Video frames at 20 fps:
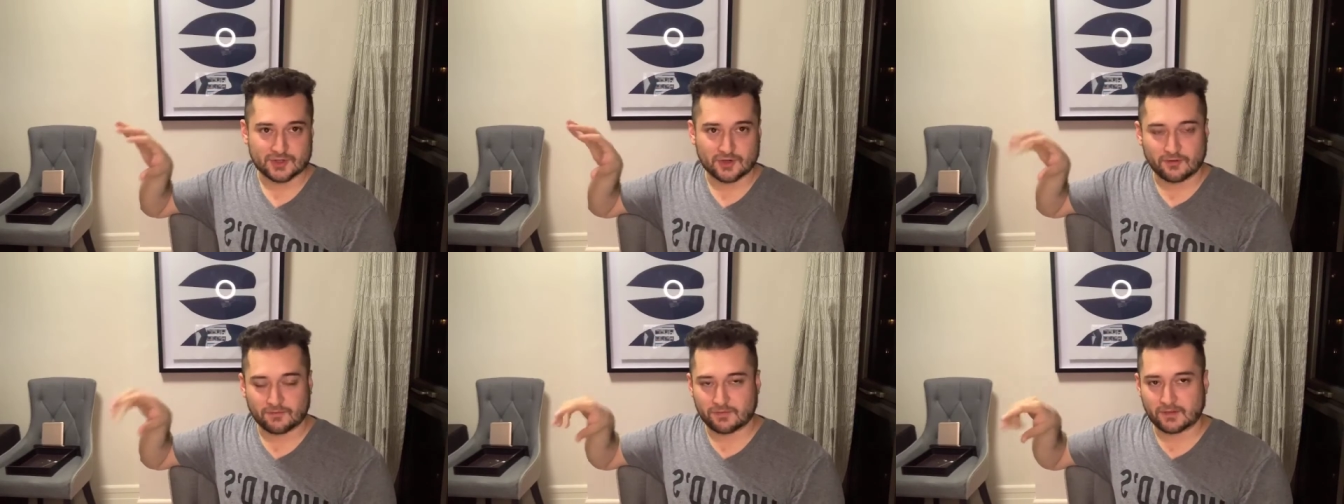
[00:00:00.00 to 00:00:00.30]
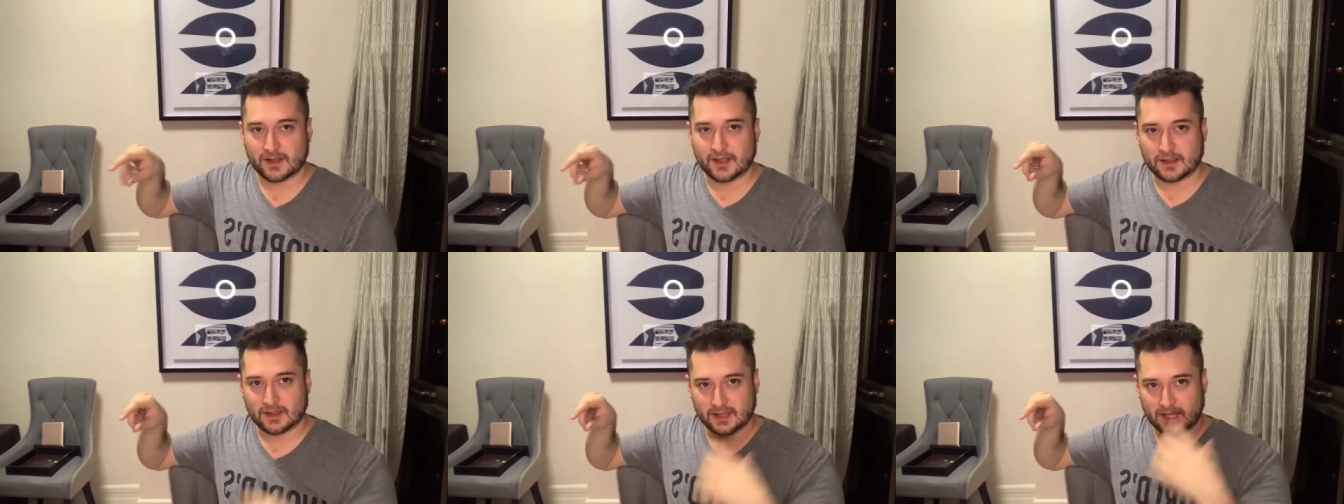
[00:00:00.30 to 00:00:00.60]

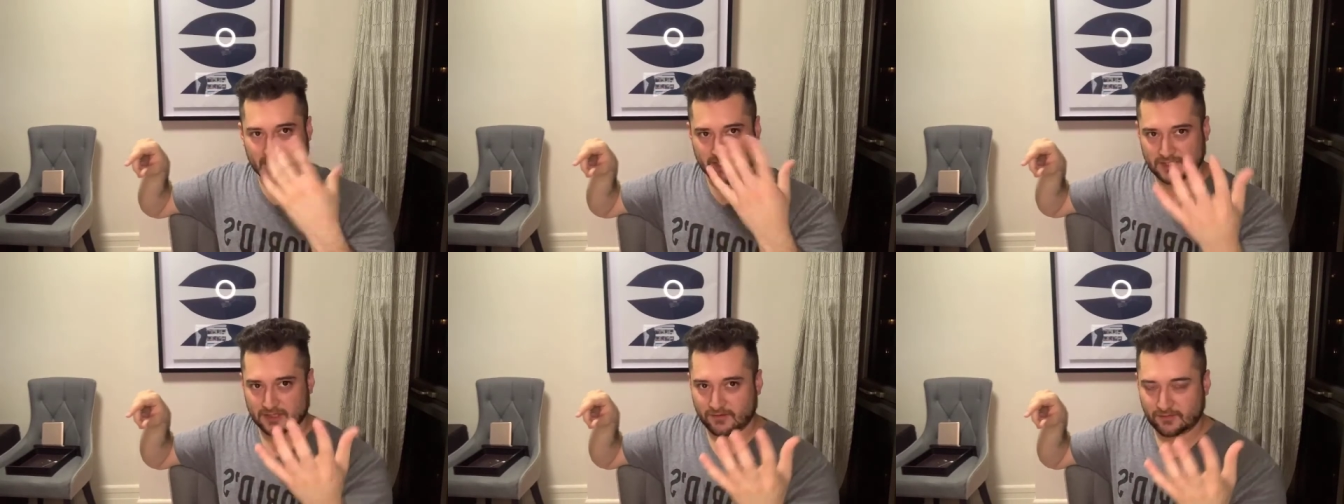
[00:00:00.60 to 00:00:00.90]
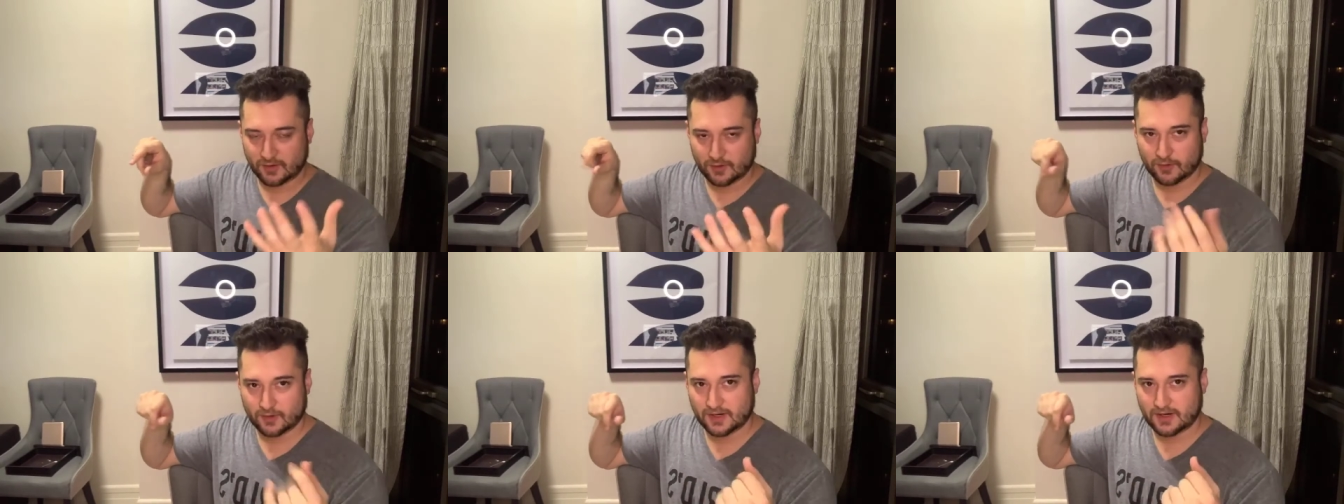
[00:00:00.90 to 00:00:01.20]
Hopefully, less of
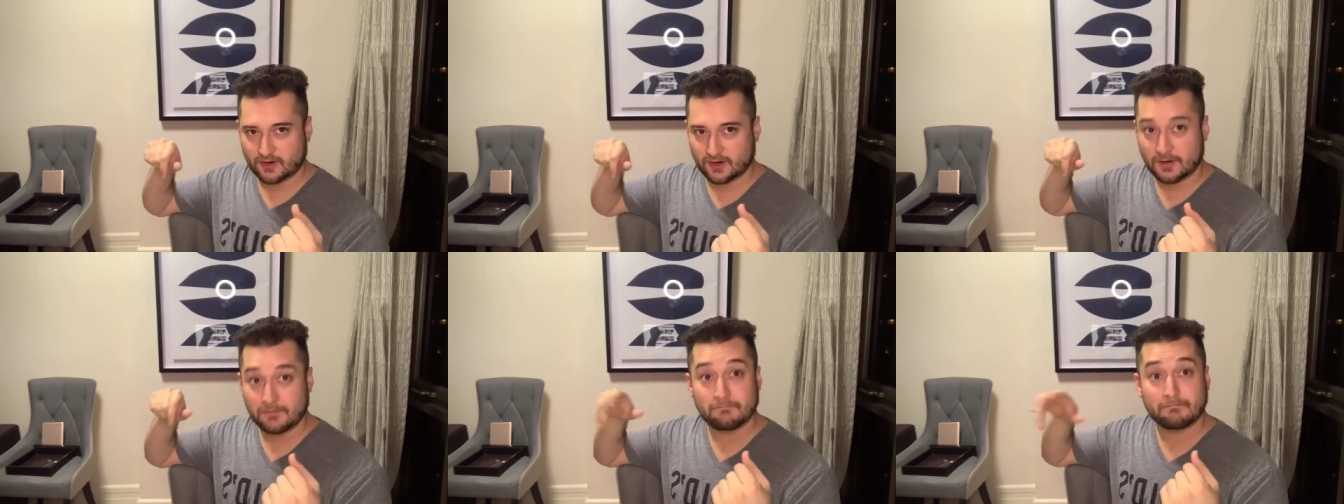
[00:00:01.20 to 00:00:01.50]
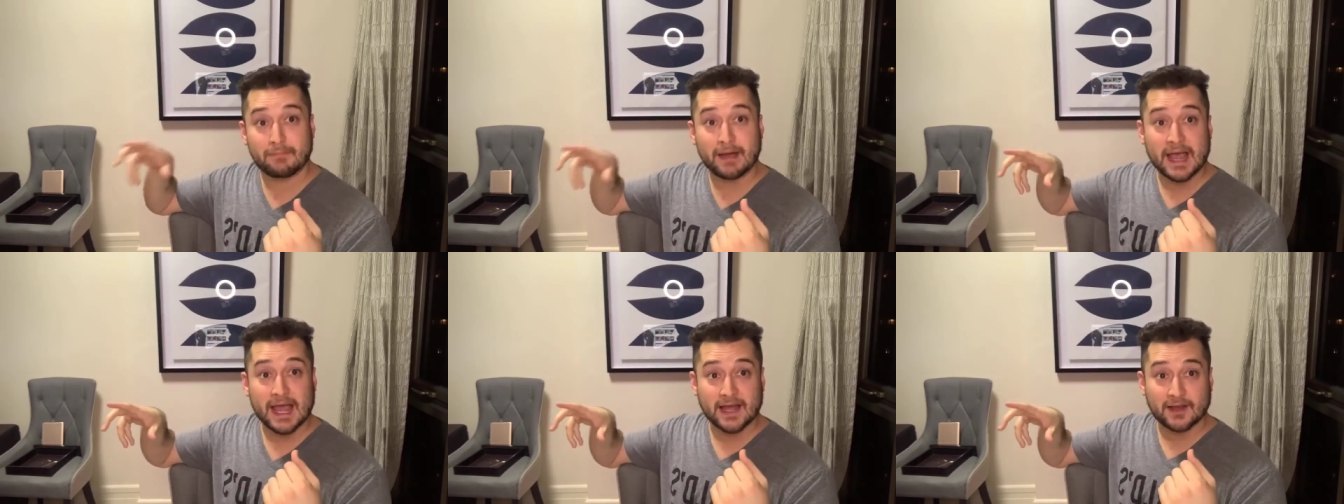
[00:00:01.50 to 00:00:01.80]
you are hearing
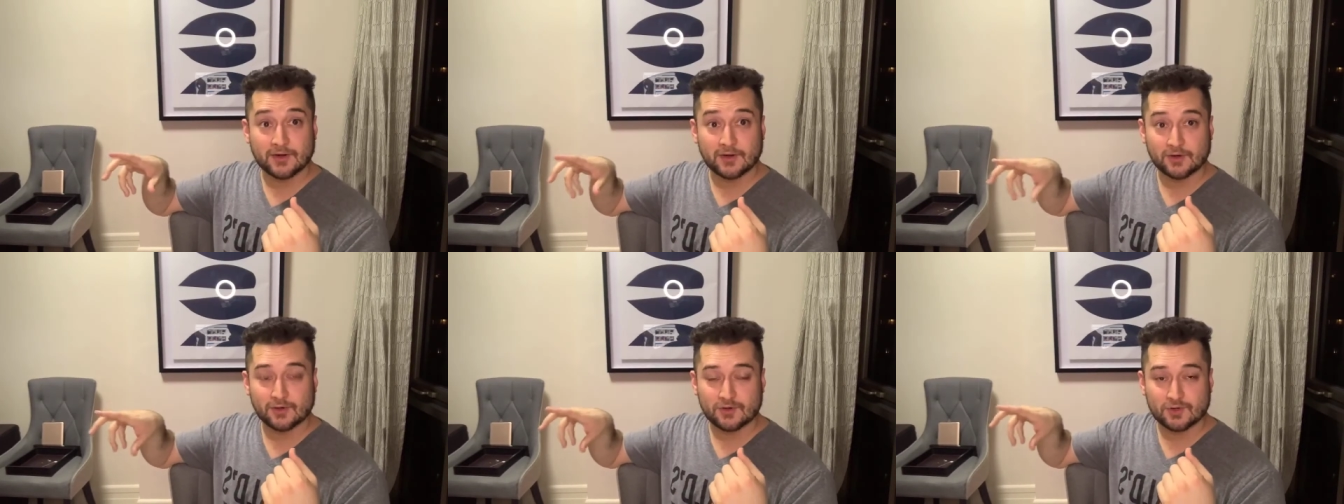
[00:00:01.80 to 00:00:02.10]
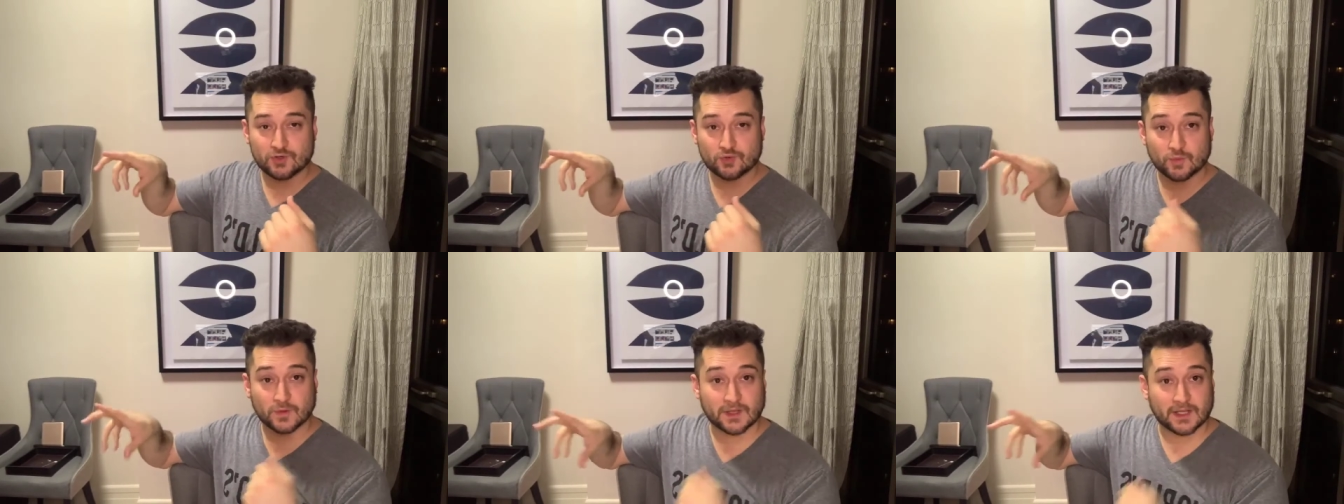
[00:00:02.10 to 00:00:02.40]
bad
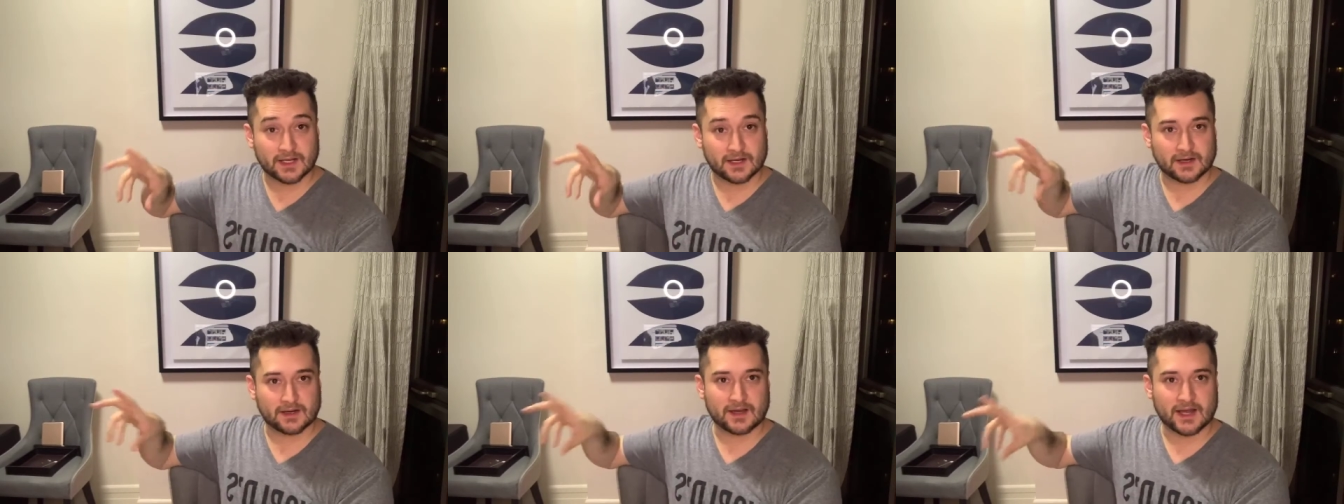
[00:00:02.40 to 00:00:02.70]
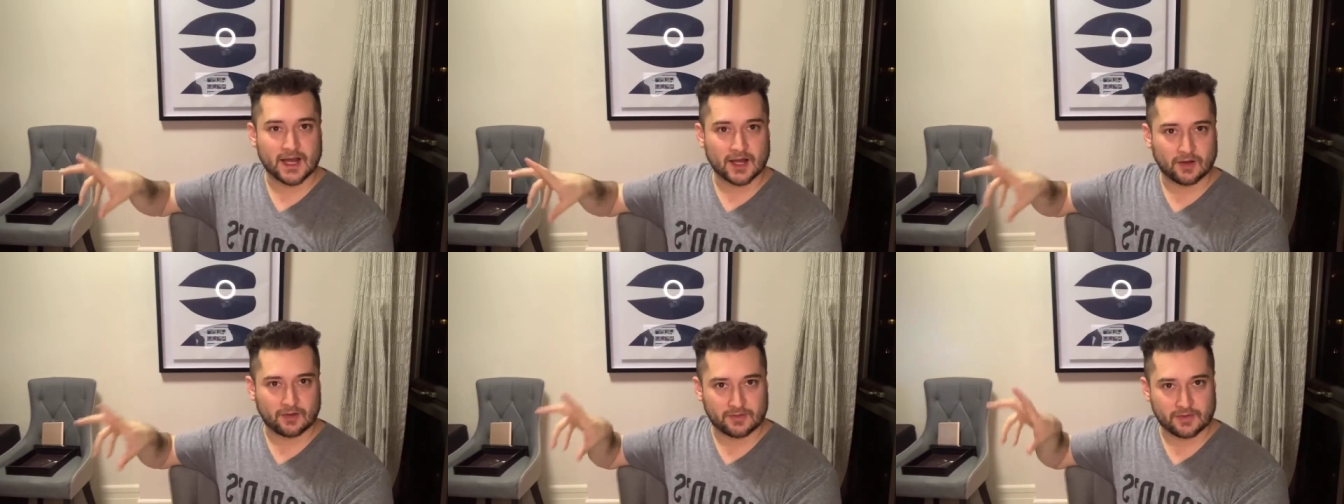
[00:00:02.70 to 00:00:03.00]
news related to
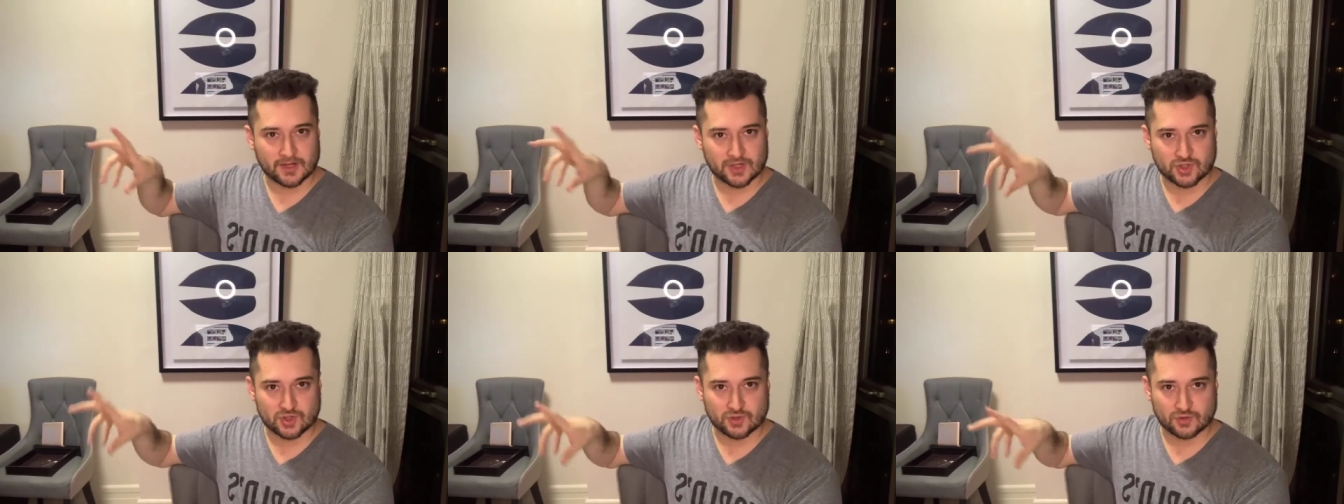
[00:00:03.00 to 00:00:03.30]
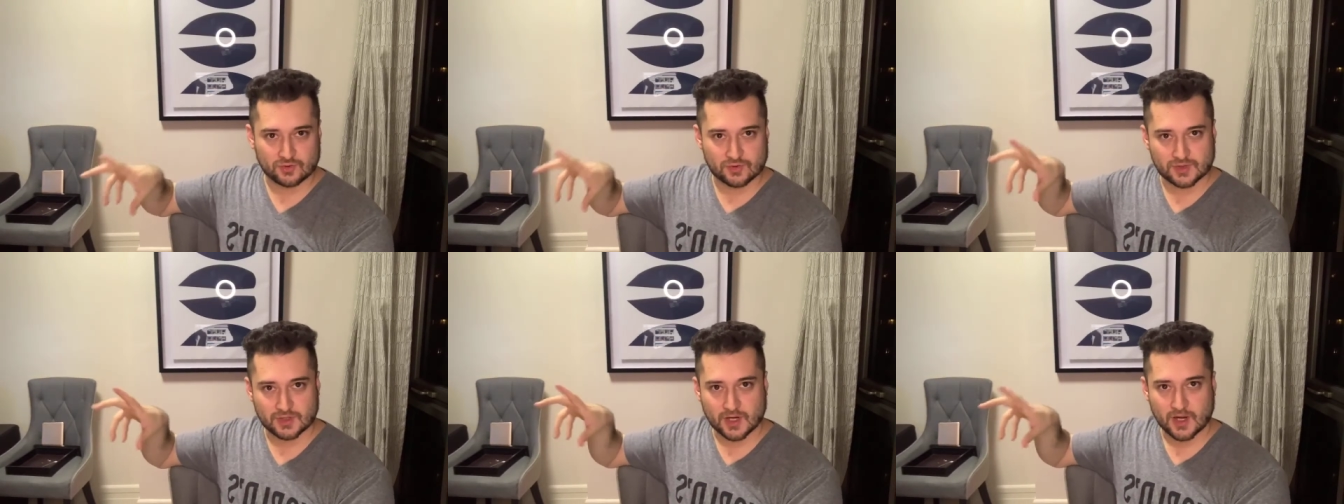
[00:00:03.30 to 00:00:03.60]
health
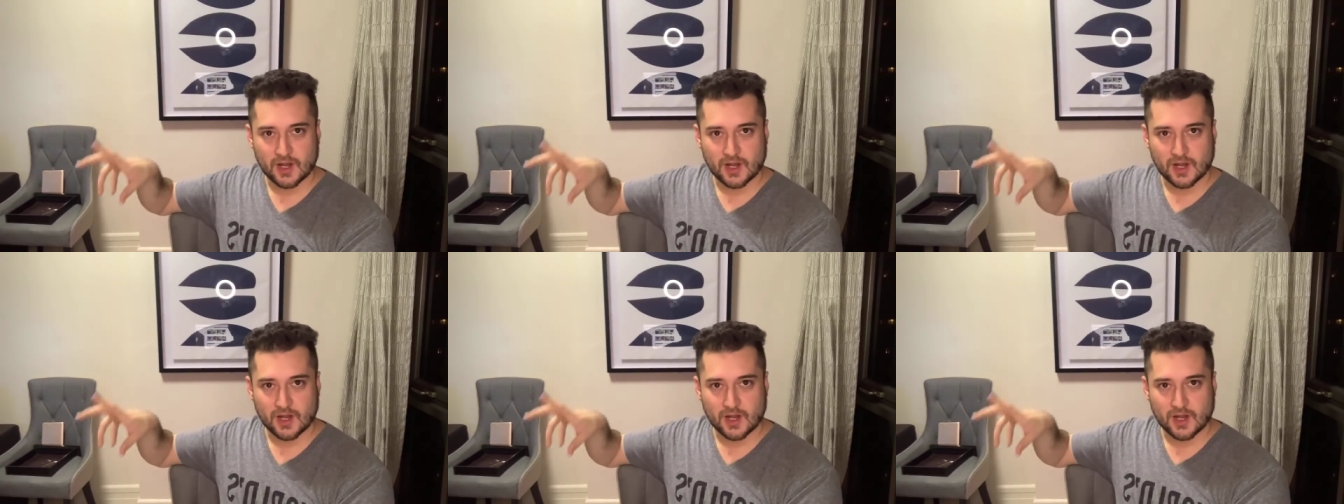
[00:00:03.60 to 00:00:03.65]
issues,